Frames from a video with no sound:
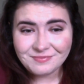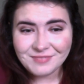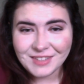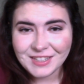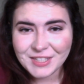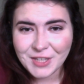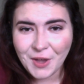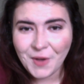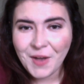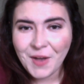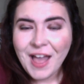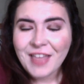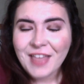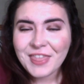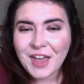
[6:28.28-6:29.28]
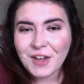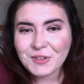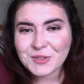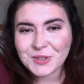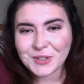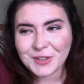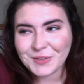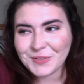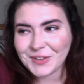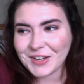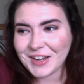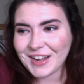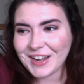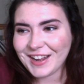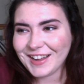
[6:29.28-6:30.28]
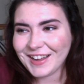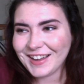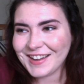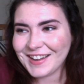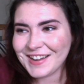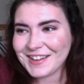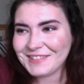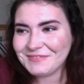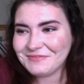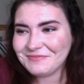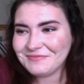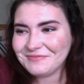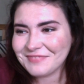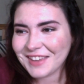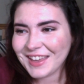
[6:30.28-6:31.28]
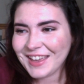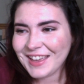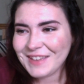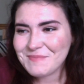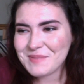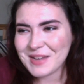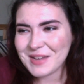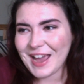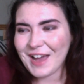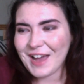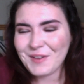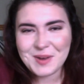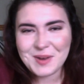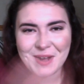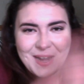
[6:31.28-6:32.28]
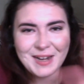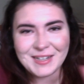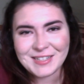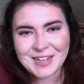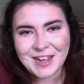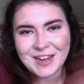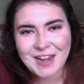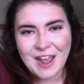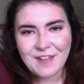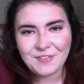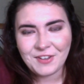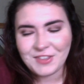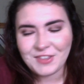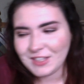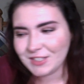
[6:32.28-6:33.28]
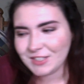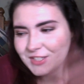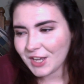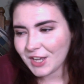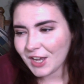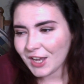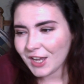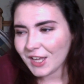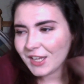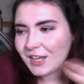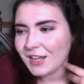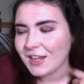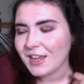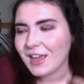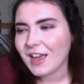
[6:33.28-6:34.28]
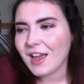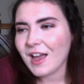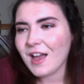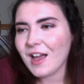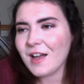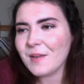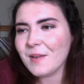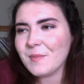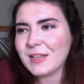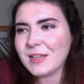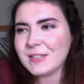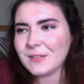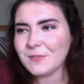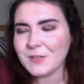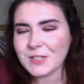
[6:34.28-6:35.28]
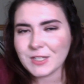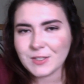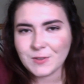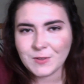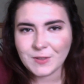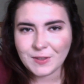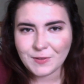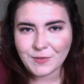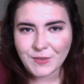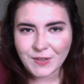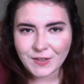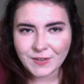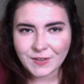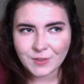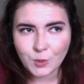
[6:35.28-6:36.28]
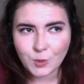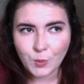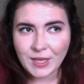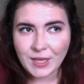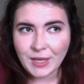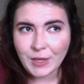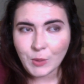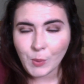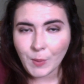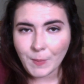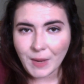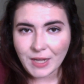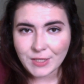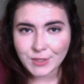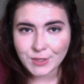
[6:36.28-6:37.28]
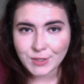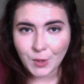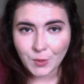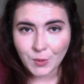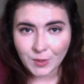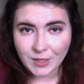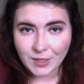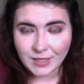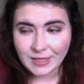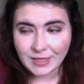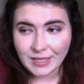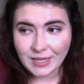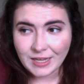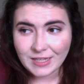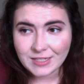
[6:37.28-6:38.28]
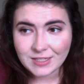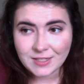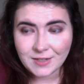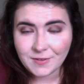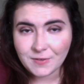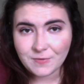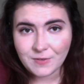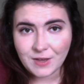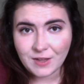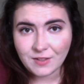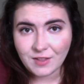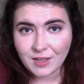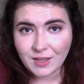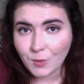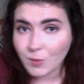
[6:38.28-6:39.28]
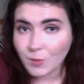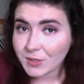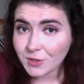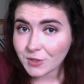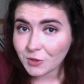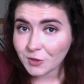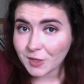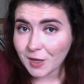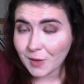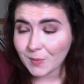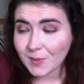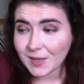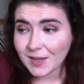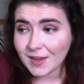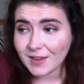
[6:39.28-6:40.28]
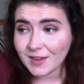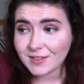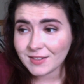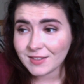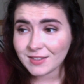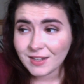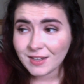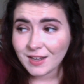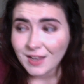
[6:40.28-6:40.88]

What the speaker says: So that was really funny. But yeah, we got it done. Everything's good. Except for it doesn't really feel, the weekend went by so quickly. It doesn't even feel like it was a 3-day weekend.